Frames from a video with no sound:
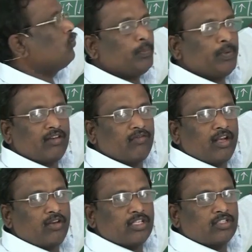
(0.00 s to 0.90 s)
4p n
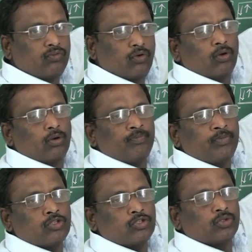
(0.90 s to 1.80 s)
value is 4.
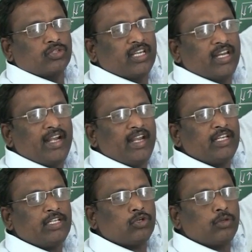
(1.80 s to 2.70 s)
So 3d
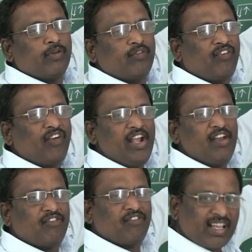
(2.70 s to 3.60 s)
should be filled
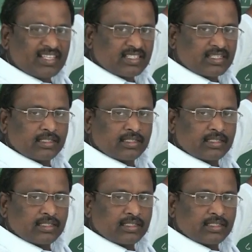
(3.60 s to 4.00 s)
first.